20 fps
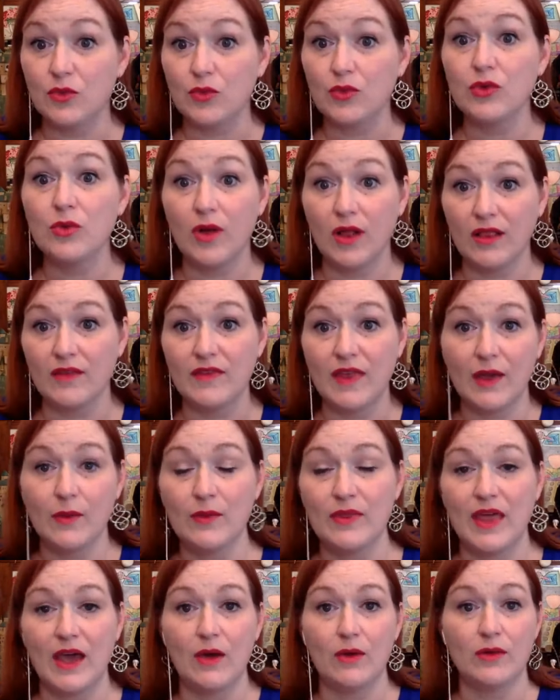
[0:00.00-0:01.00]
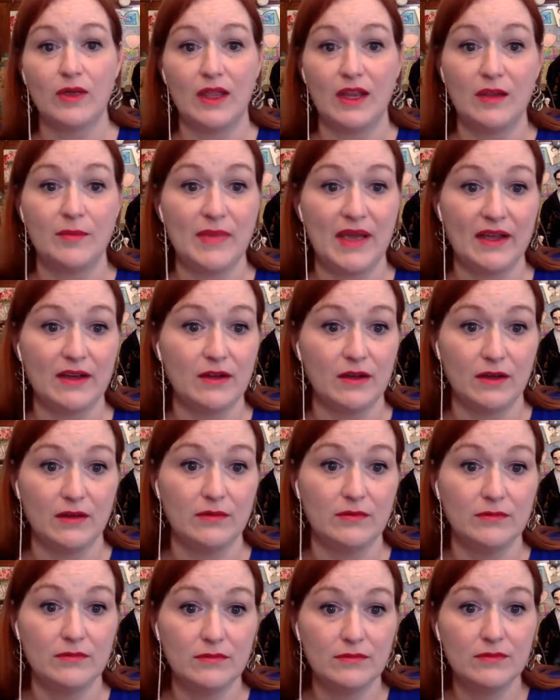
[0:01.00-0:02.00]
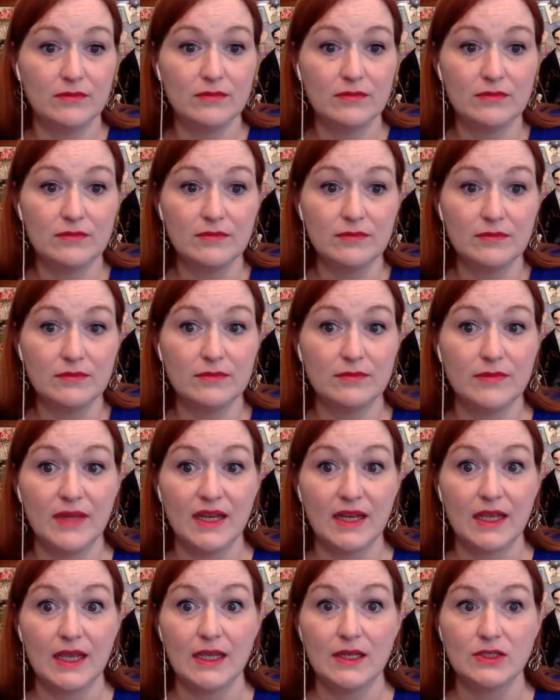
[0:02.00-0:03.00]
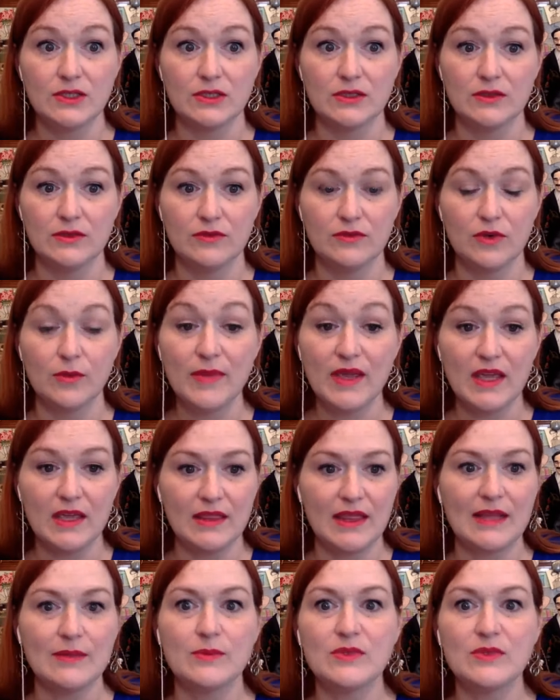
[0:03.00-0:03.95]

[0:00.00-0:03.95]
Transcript: through all of that without getting back on medication. For me, that